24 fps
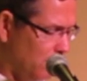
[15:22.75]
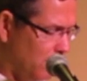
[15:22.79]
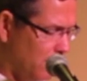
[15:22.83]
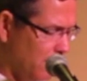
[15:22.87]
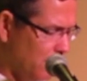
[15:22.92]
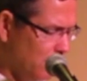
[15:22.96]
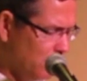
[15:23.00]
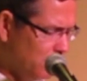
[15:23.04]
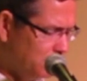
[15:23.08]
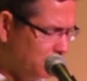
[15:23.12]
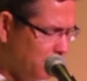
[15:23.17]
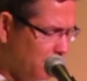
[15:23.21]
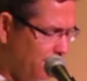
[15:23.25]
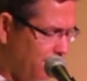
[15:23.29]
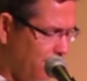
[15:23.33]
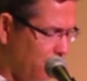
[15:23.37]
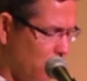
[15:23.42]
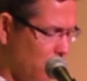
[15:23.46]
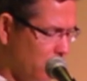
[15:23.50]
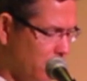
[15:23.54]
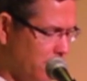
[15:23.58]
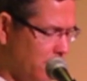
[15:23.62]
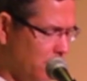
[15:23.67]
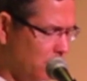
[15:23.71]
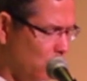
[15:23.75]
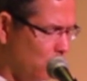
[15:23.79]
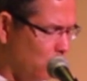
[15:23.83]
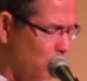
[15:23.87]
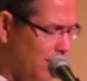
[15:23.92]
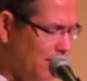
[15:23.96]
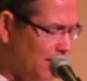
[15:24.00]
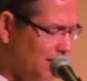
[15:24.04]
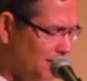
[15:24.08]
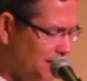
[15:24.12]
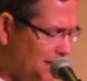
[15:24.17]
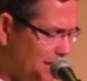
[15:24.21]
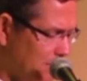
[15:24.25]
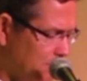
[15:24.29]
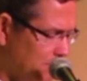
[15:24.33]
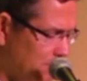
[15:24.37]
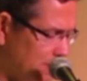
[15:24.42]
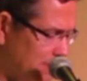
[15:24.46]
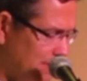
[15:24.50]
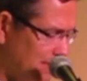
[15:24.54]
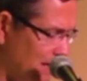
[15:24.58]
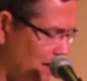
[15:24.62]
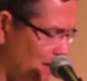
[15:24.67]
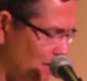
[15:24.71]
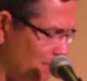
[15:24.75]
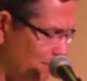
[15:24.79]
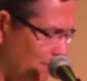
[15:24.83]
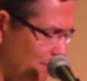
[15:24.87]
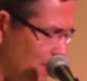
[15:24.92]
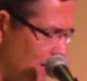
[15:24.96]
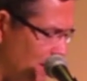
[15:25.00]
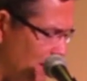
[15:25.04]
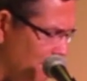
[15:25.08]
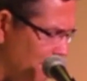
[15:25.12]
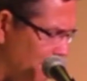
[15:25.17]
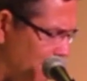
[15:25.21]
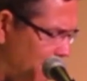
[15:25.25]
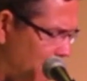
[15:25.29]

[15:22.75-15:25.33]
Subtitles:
who goes before you, will himself